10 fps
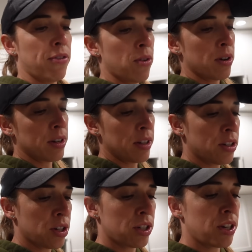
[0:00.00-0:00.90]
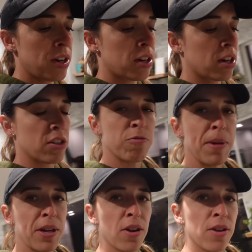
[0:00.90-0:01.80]
for a delicious dinner, because of
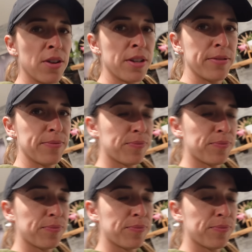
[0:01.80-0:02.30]
my GERD,